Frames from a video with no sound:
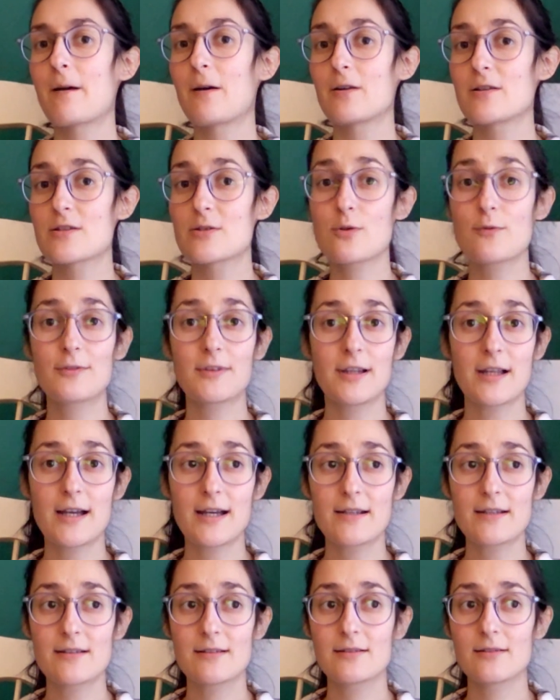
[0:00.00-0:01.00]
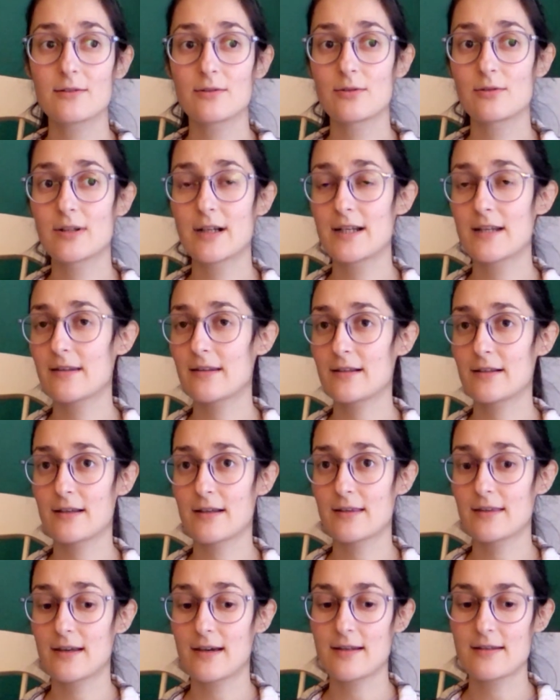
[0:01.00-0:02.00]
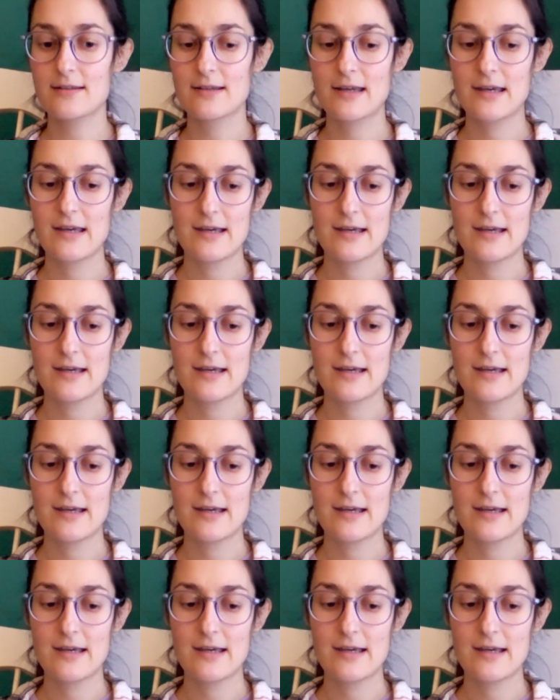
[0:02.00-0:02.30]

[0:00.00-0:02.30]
Soft light or anything like that.